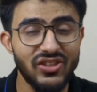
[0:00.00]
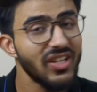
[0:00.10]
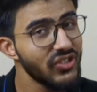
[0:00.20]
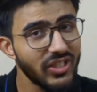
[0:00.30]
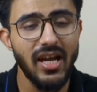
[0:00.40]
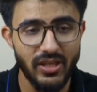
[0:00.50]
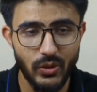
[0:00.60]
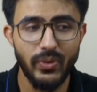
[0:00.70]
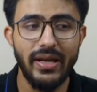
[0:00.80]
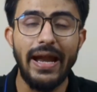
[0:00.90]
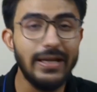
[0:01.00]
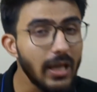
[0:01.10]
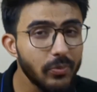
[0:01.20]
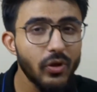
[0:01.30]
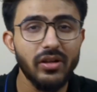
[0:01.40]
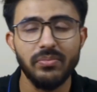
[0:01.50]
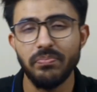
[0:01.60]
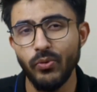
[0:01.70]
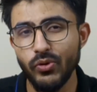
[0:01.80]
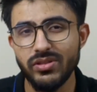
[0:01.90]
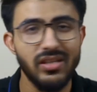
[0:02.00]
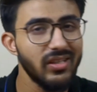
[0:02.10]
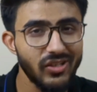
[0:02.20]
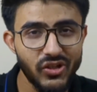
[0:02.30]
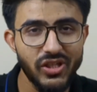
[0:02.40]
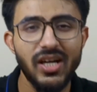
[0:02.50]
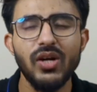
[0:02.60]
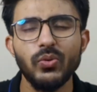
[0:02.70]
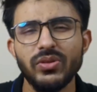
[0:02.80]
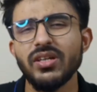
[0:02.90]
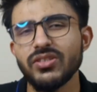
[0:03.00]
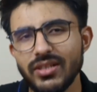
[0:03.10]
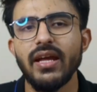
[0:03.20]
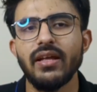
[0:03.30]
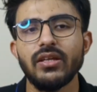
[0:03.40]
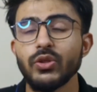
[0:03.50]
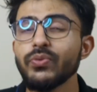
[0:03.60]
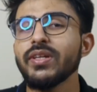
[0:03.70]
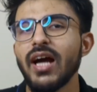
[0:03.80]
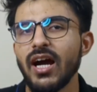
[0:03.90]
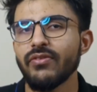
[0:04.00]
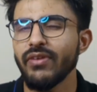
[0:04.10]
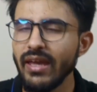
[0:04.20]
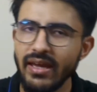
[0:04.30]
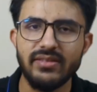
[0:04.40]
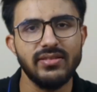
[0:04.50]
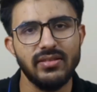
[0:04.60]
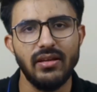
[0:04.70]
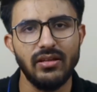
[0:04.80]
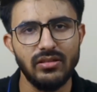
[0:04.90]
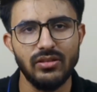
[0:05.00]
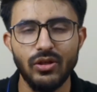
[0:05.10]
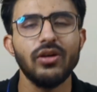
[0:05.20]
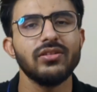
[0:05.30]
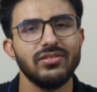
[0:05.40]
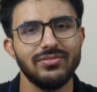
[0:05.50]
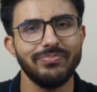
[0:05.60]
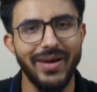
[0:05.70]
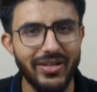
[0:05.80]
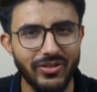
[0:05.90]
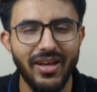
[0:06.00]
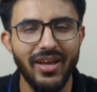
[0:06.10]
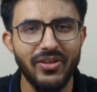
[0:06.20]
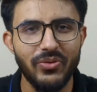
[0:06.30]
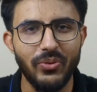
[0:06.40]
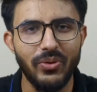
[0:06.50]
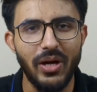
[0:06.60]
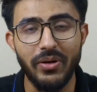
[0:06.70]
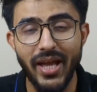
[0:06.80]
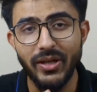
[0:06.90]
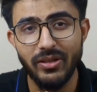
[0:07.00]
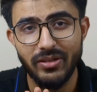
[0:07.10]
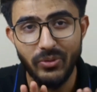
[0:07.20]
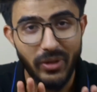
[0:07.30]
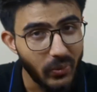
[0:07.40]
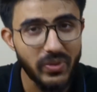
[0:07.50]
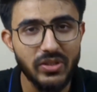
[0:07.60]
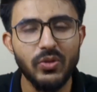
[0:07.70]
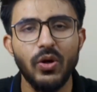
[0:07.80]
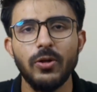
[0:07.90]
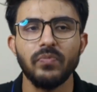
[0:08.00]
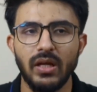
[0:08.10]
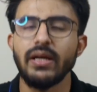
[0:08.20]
jitna jaldi you will end up your post-NEET inertia, utna jaldi you will have ace in your marathon. So I would like to request you all,